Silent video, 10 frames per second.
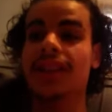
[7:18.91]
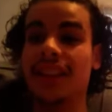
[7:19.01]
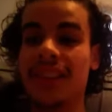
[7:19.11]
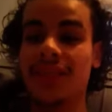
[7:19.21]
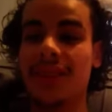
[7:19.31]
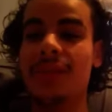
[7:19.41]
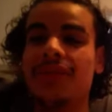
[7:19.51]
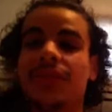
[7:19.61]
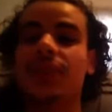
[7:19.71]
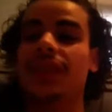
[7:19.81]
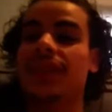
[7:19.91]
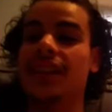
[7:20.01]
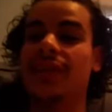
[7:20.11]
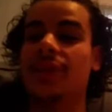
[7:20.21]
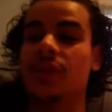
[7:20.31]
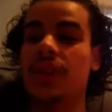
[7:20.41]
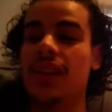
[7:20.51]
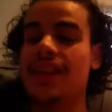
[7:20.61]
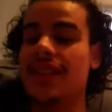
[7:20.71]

That's what I'm going to do for the next 40 days.